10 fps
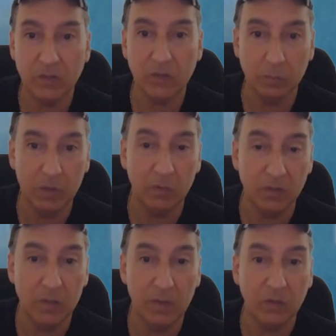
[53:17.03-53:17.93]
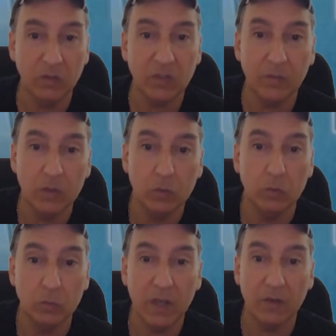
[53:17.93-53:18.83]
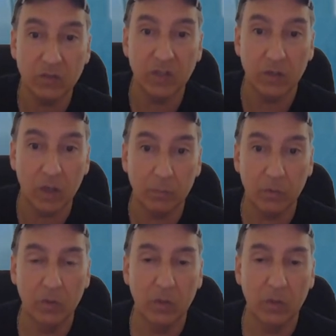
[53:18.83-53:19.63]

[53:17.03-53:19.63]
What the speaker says: So eBay does have a YouTube channel set up.